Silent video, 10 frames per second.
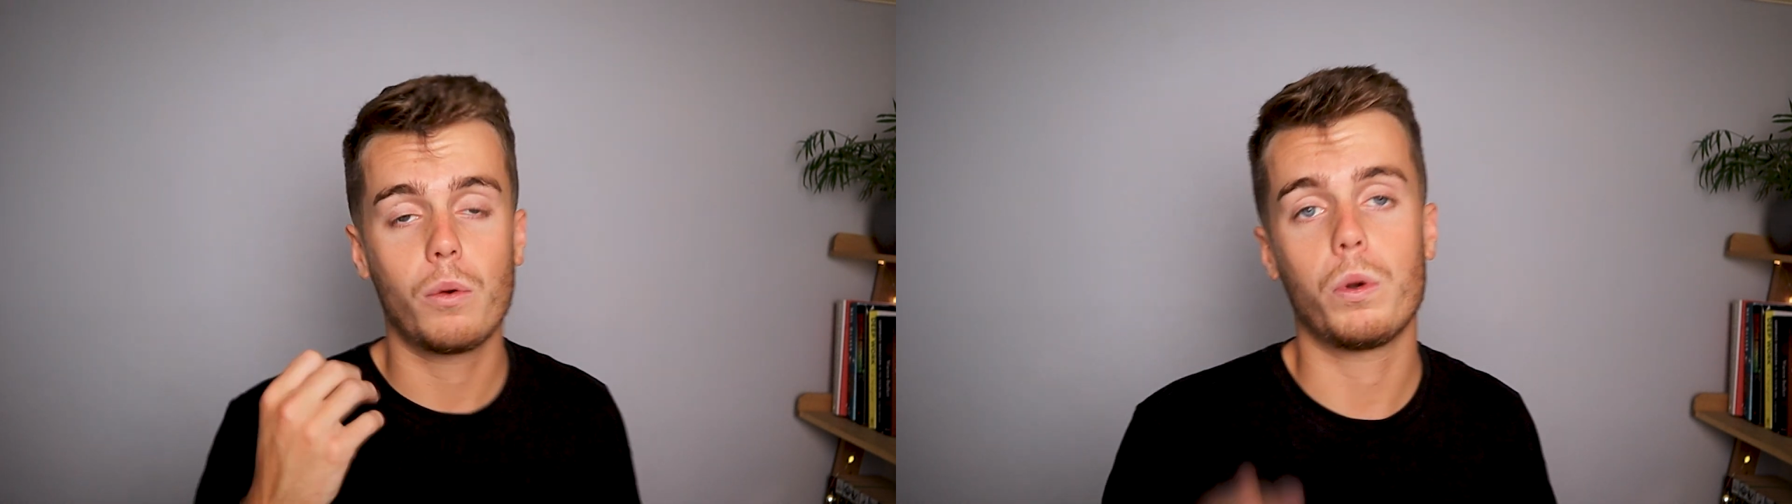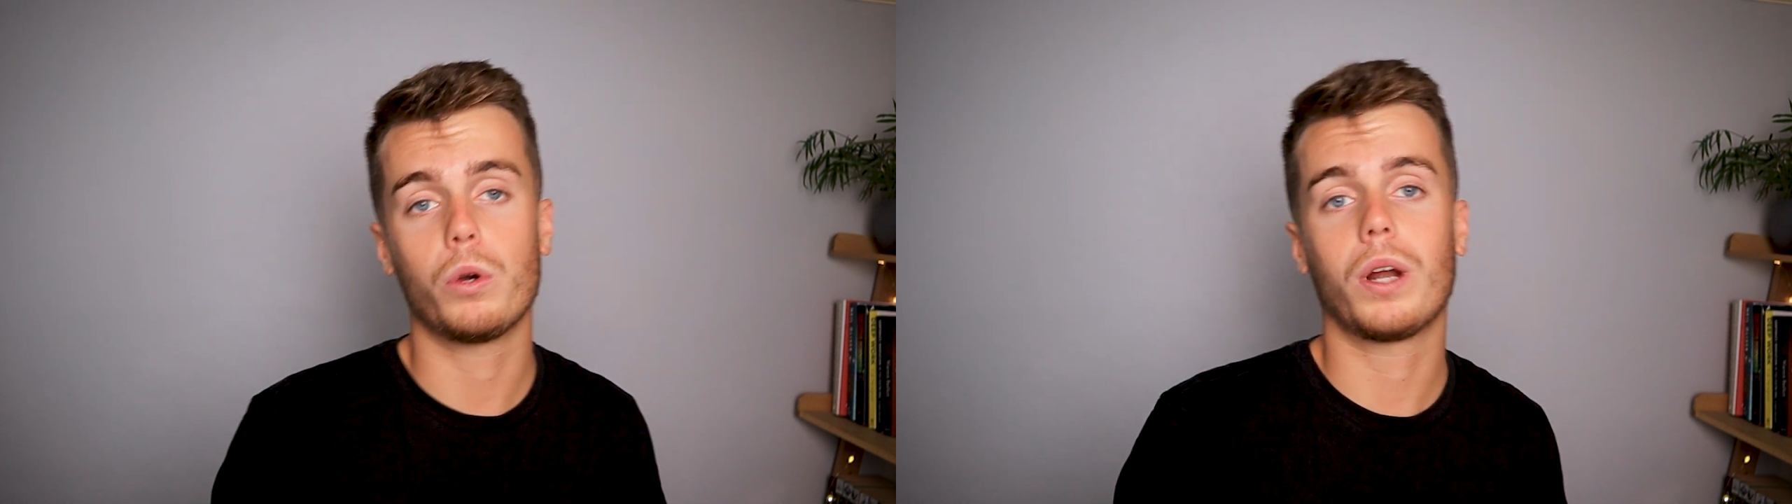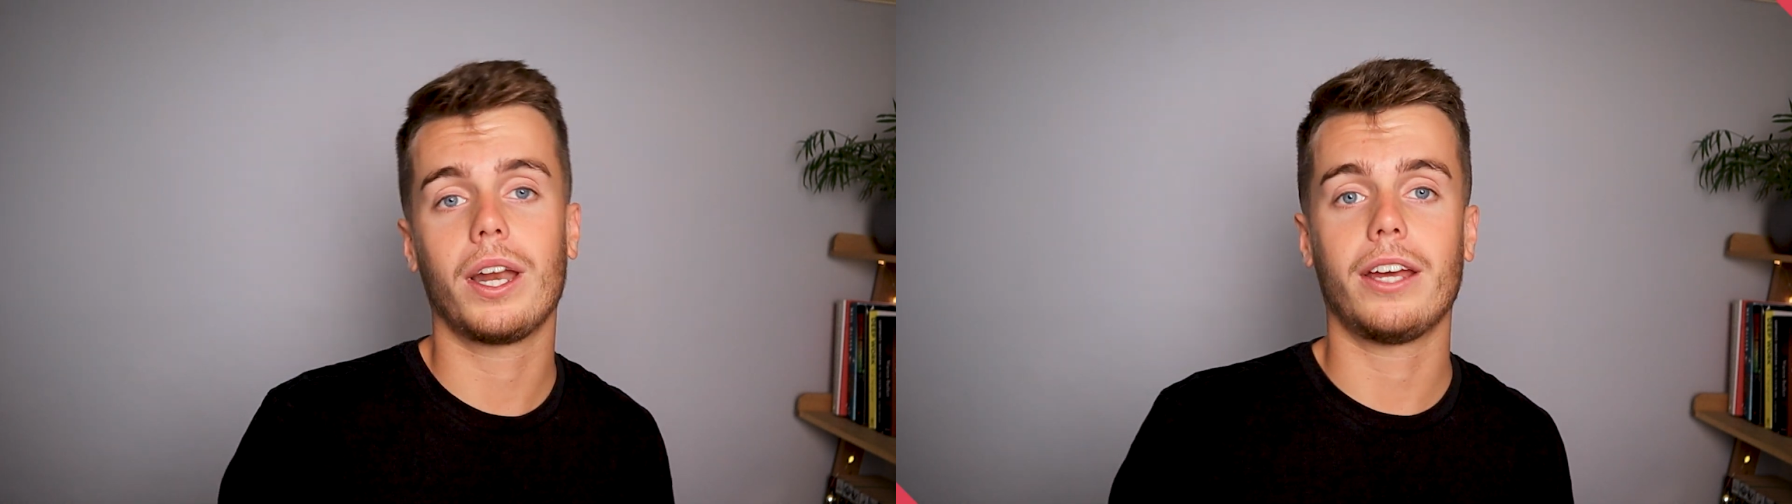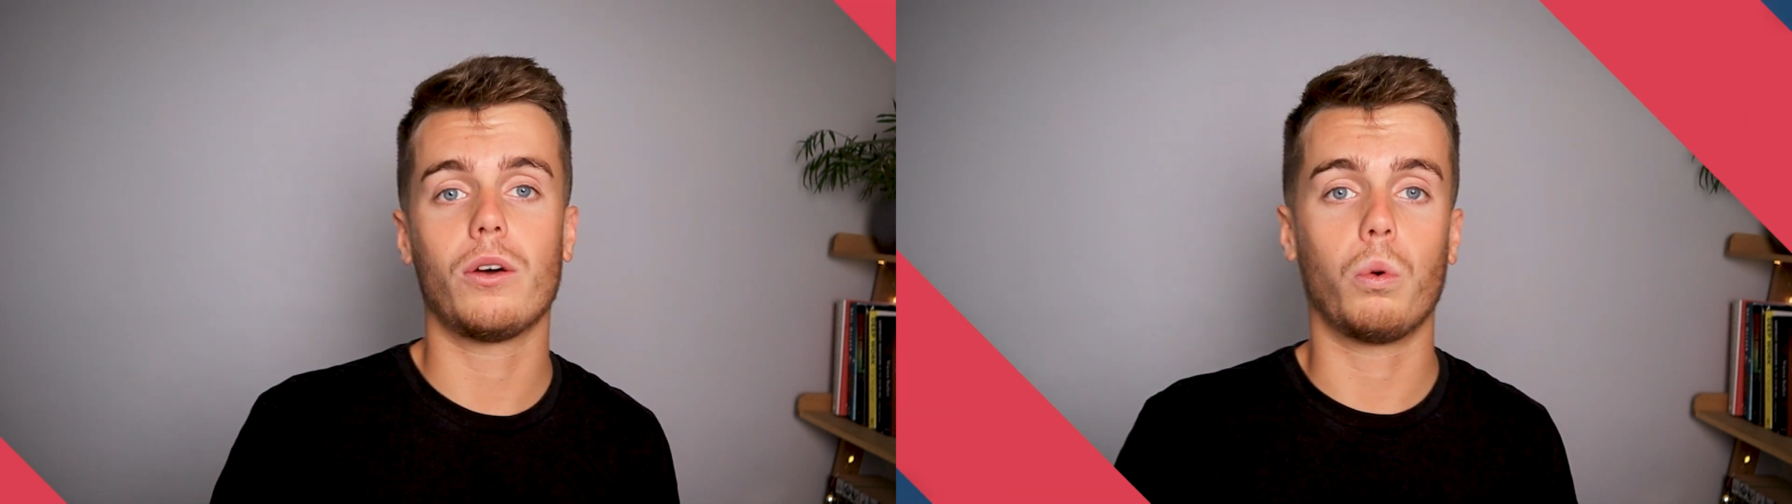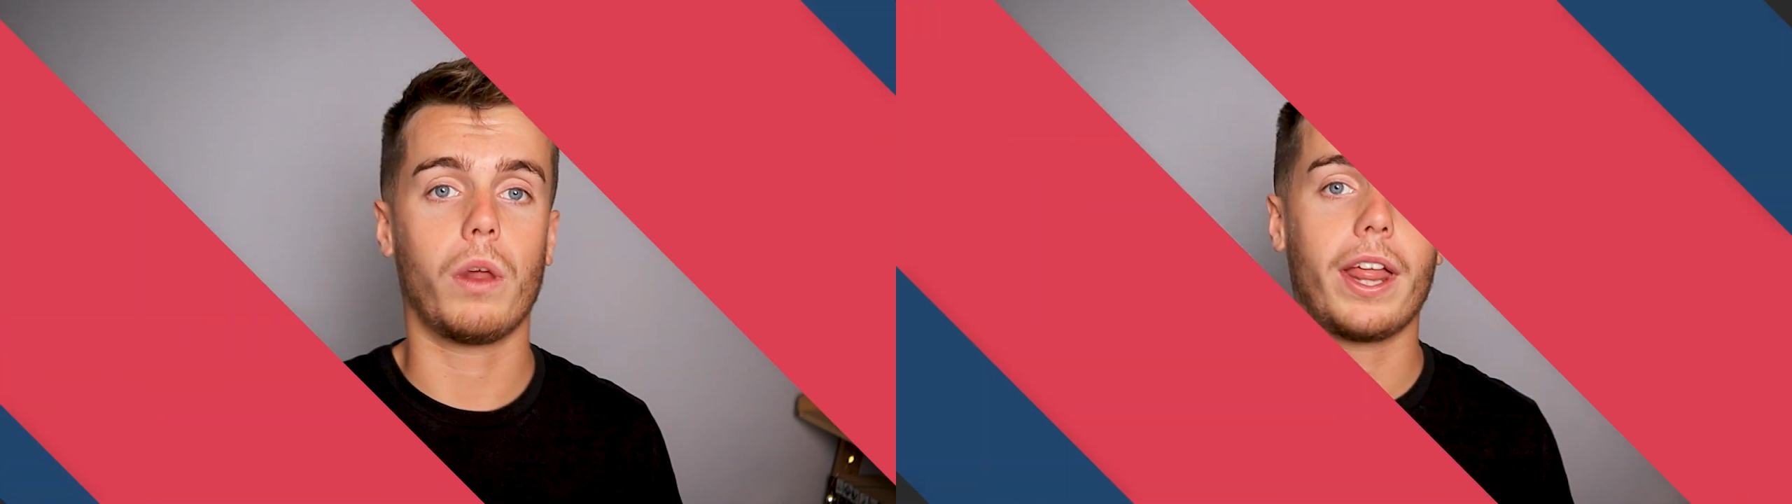we'll clear all